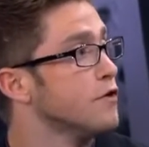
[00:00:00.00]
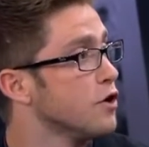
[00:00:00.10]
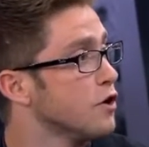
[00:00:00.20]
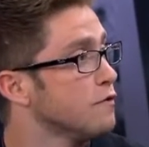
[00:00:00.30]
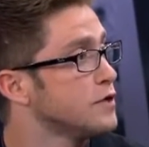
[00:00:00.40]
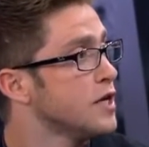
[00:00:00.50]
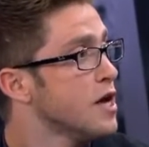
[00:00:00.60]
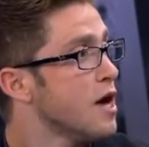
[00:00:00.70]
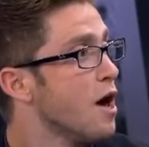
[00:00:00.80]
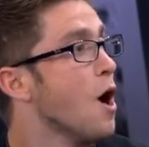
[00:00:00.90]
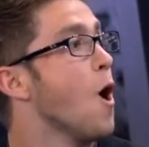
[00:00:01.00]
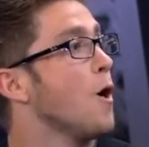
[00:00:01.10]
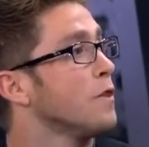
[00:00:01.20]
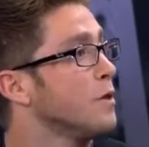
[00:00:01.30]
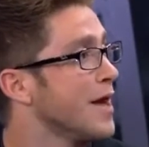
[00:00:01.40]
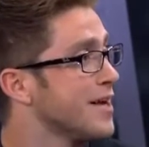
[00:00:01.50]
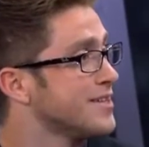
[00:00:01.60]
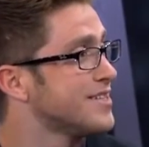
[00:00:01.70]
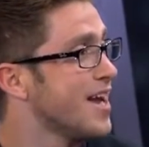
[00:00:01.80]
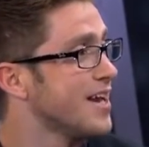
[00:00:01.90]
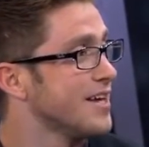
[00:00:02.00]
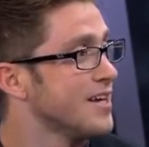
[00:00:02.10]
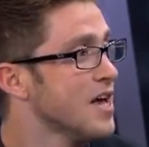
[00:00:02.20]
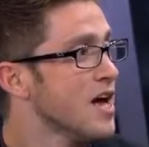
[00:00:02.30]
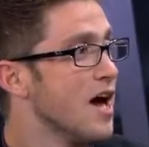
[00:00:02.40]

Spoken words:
nerves on the land setting,